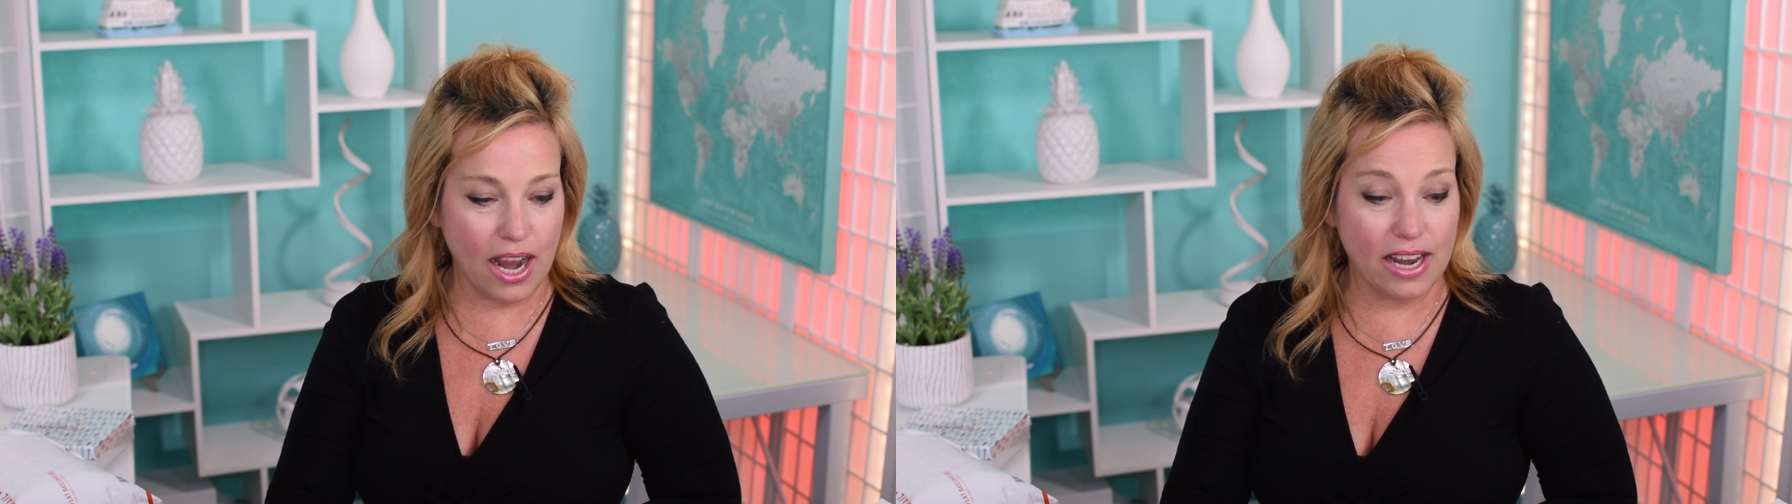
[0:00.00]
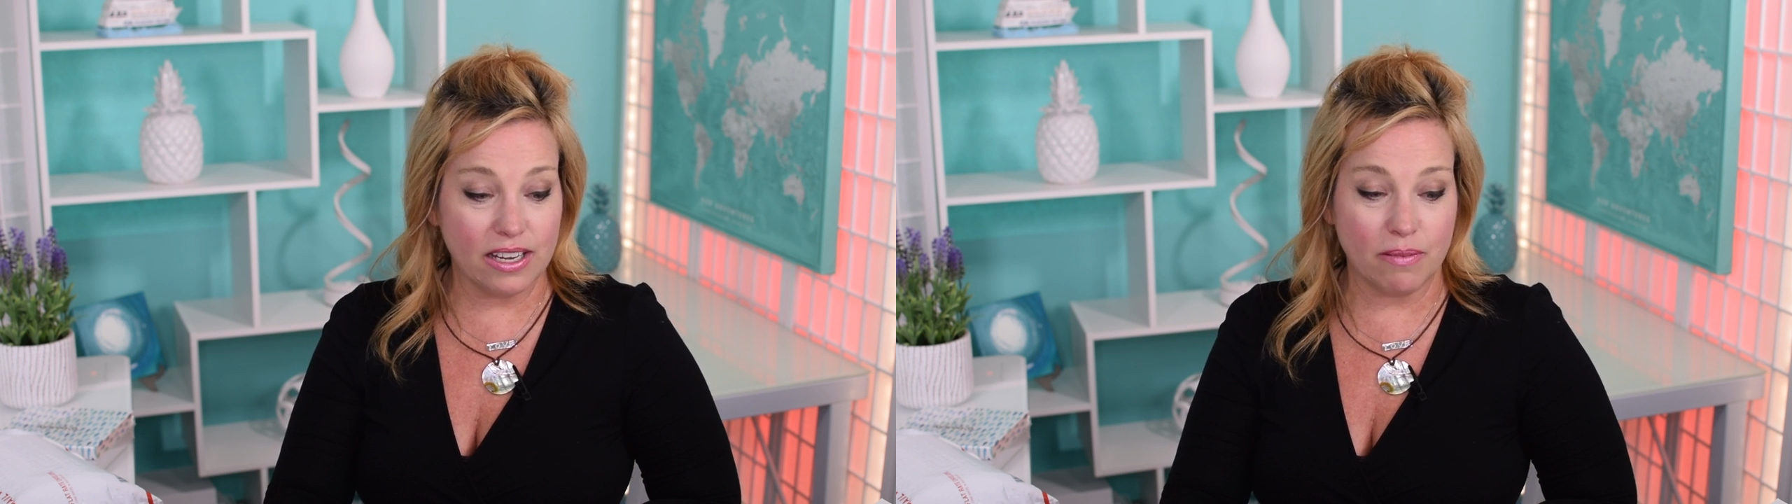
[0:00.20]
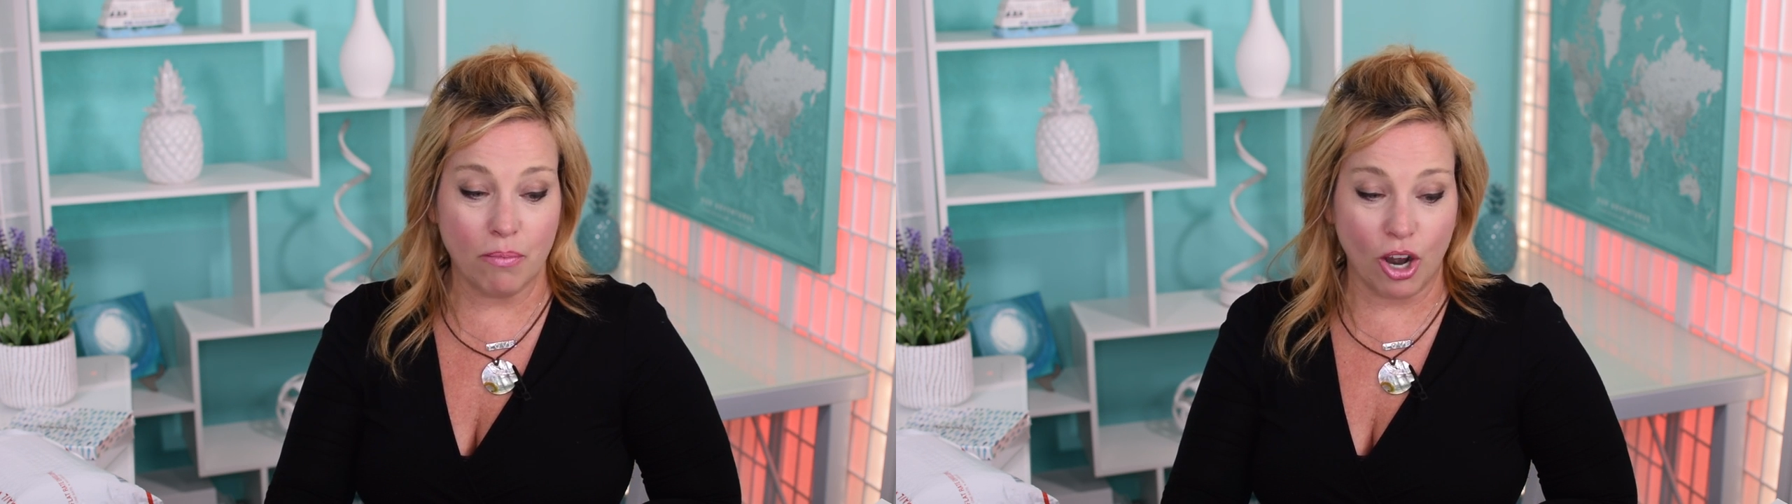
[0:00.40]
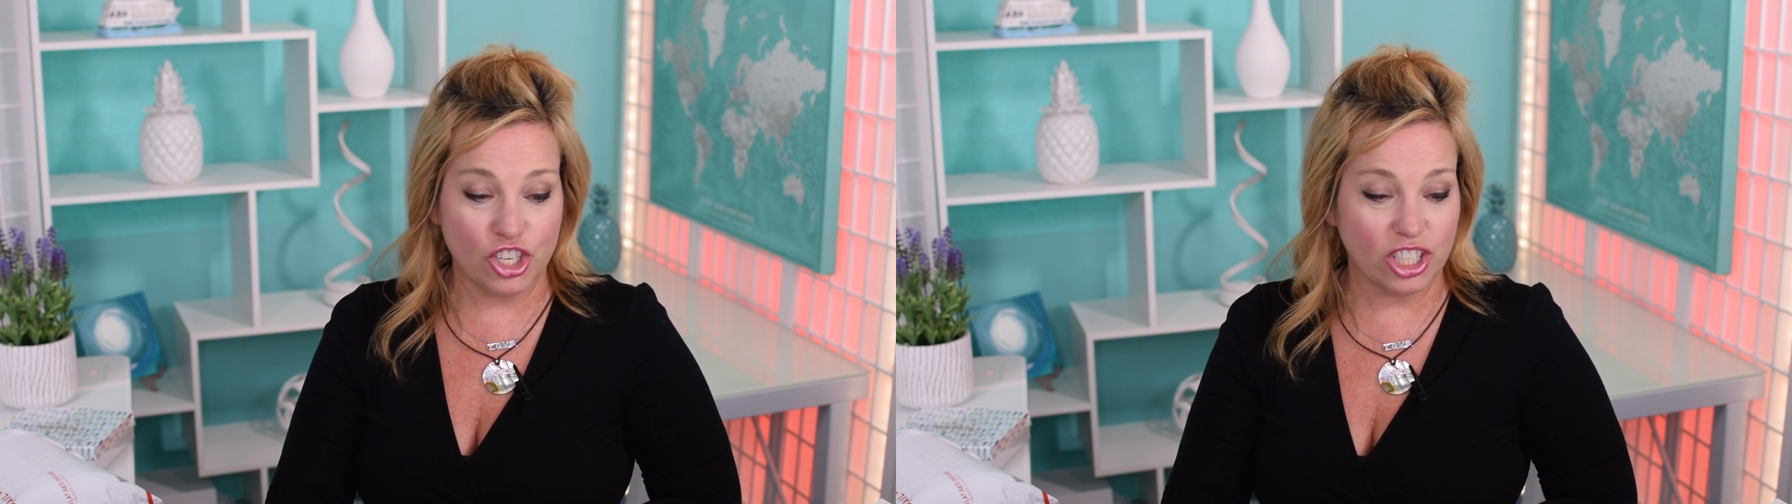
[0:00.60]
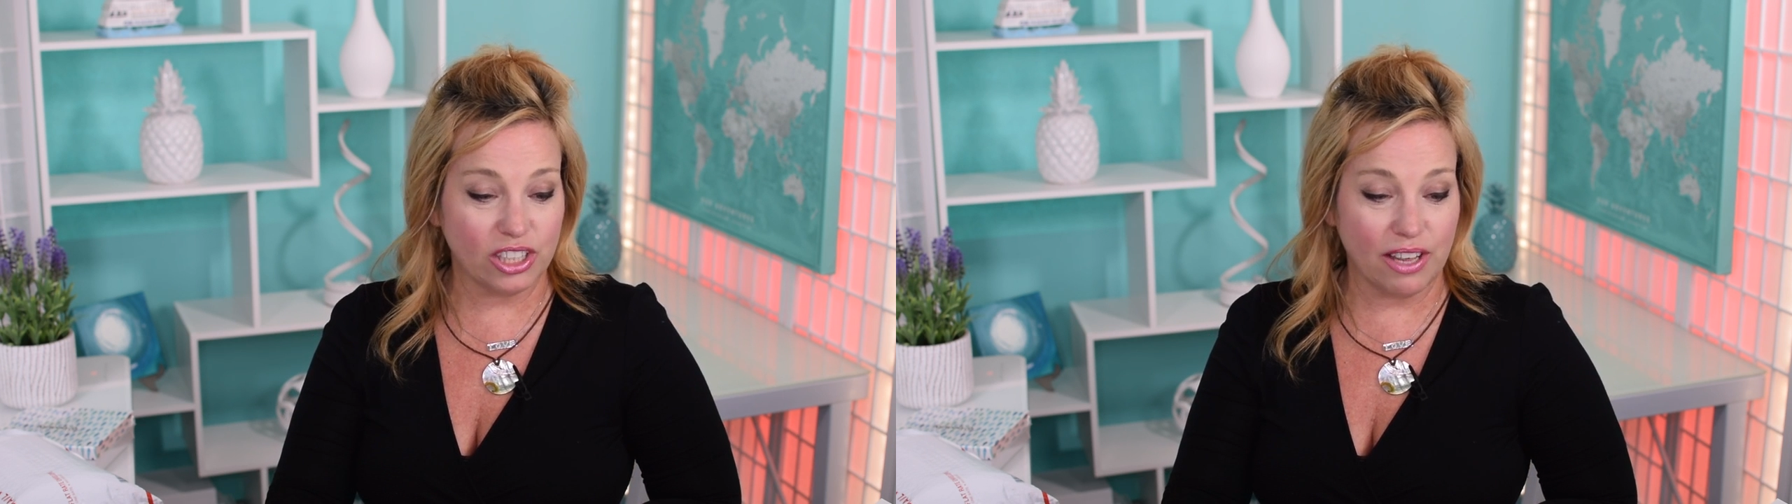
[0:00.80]
and
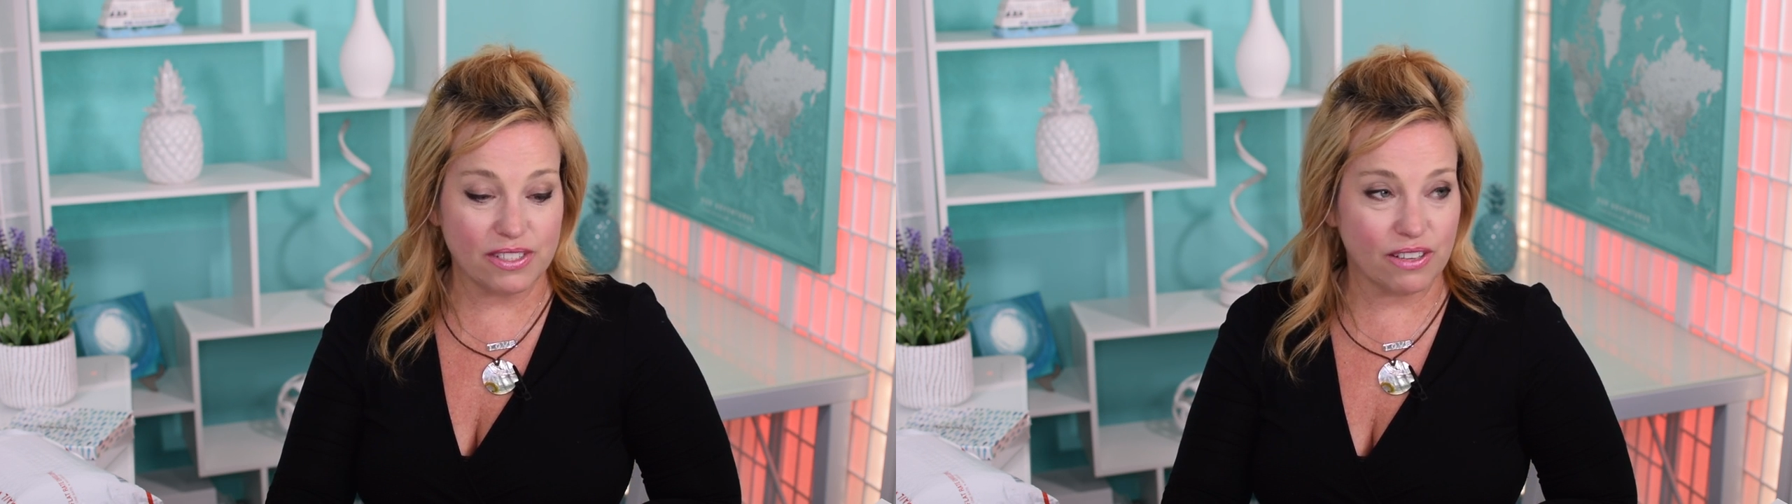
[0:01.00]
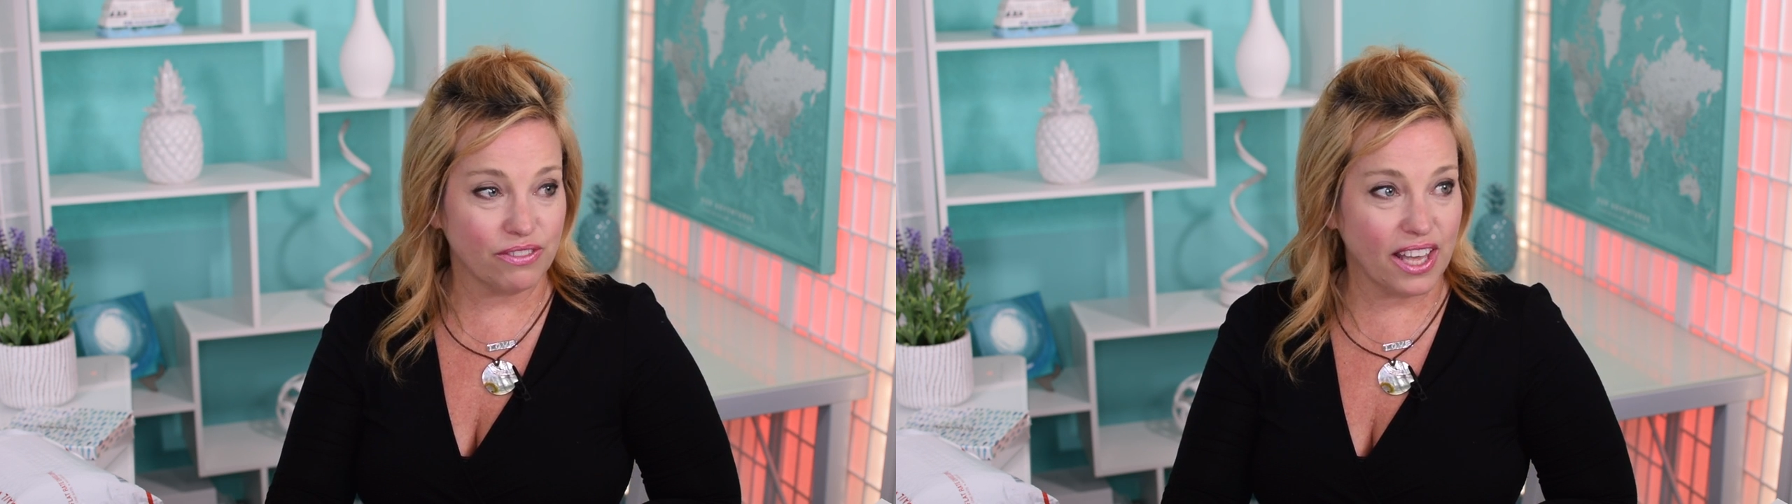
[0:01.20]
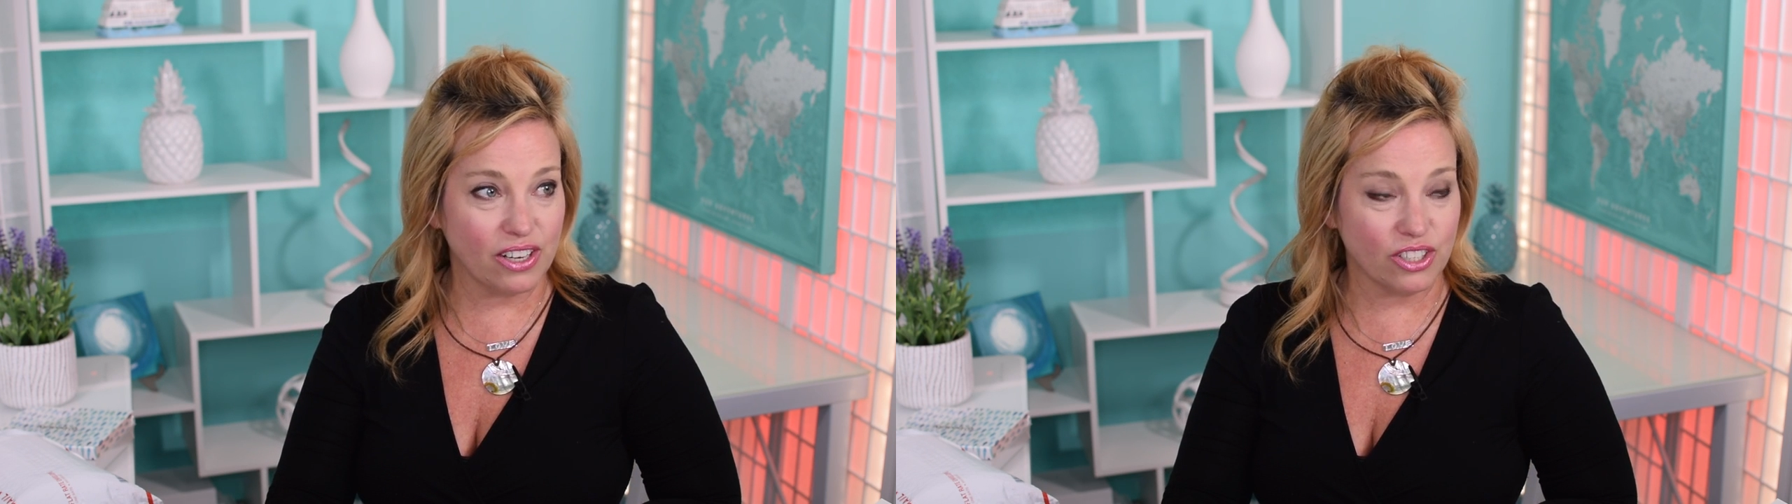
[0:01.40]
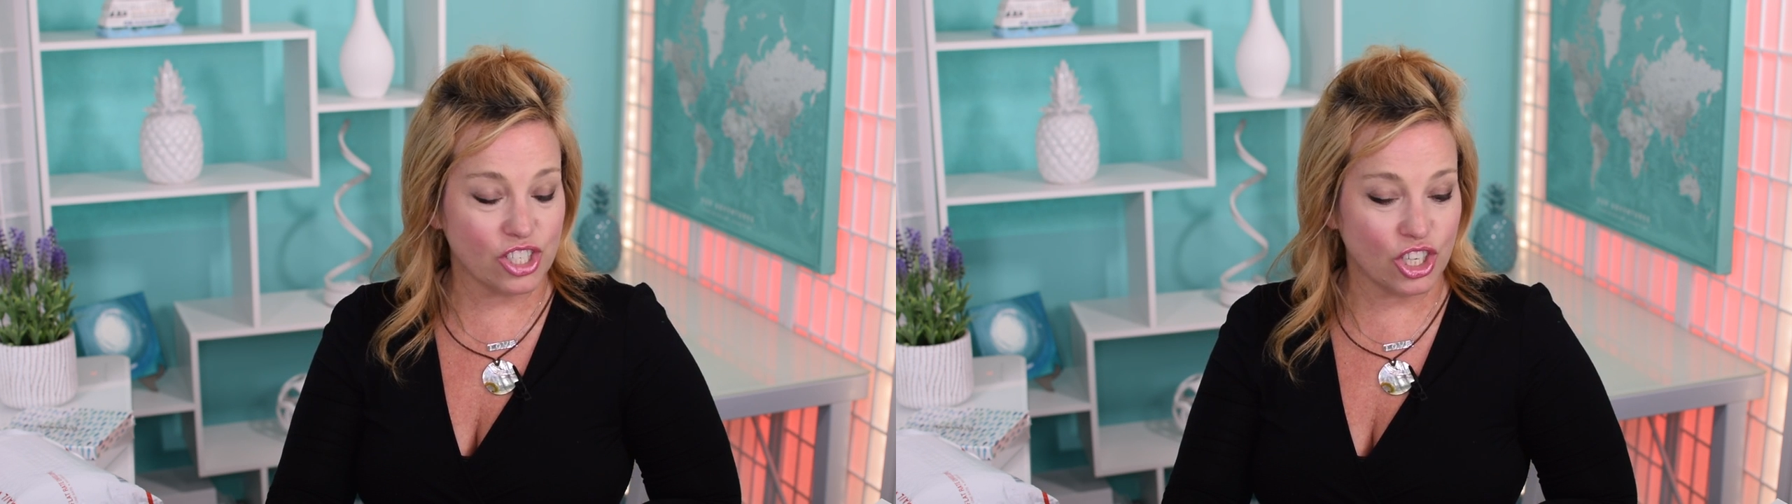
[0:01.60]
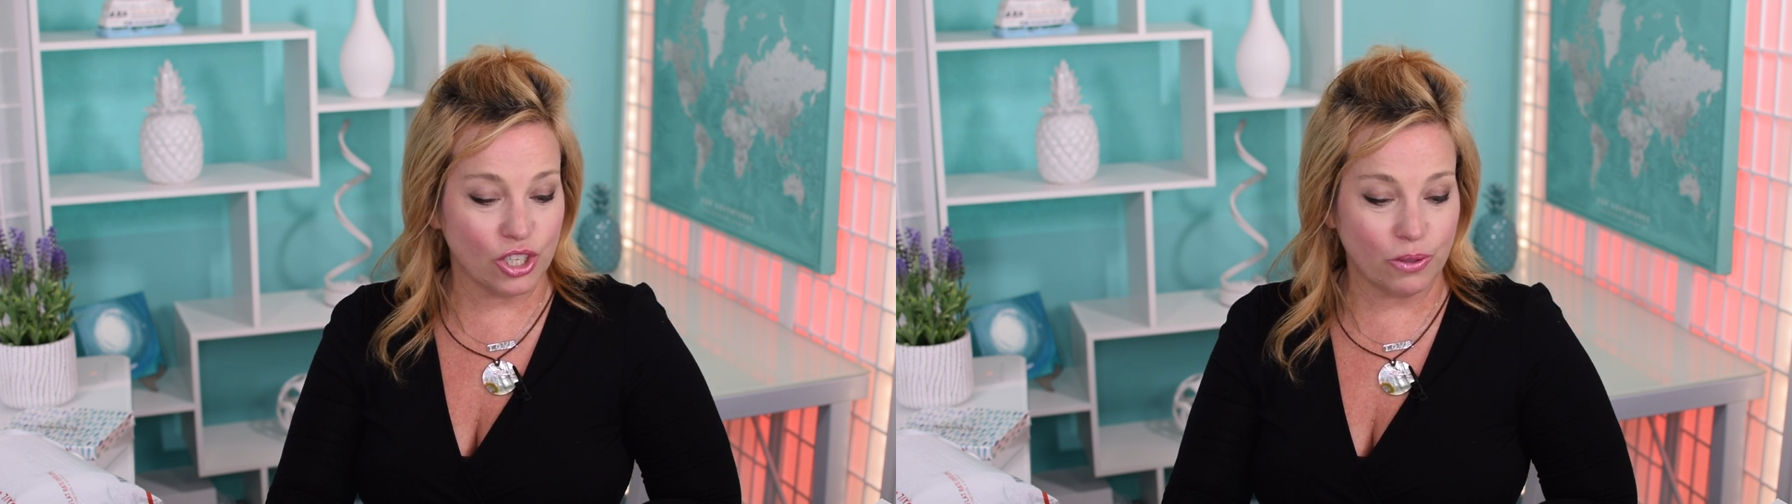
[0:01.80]
Margie loves the flannel
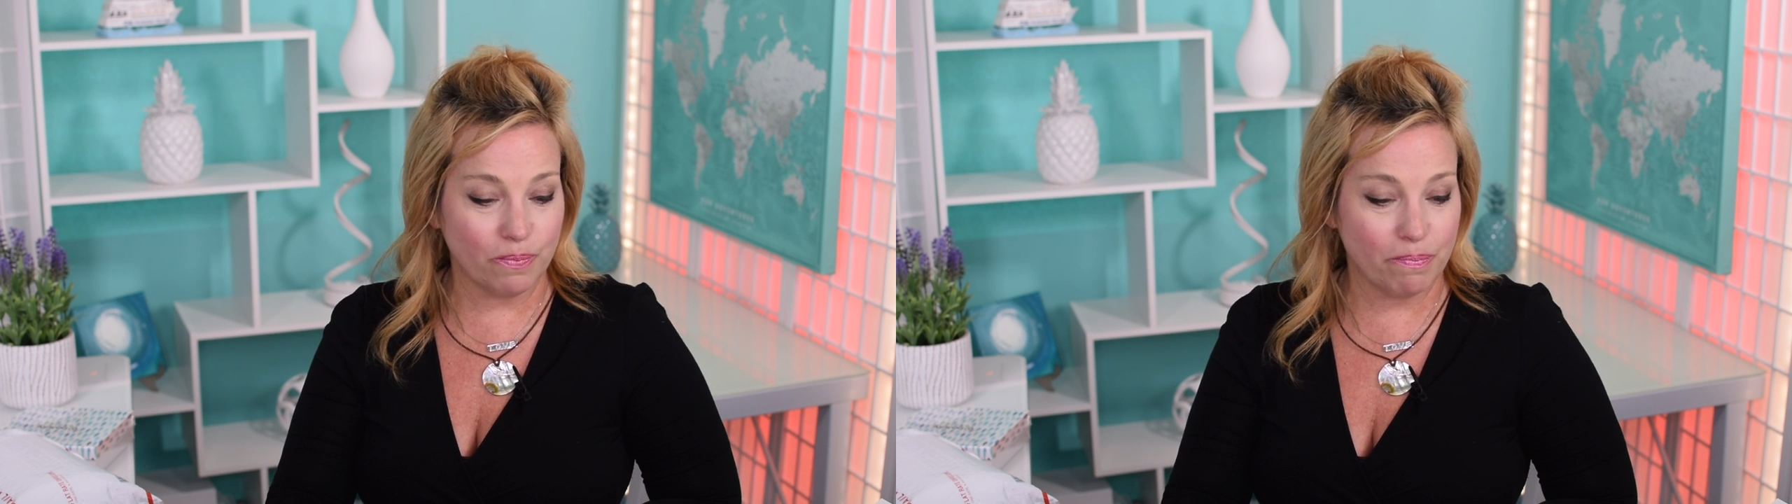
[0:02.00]
too.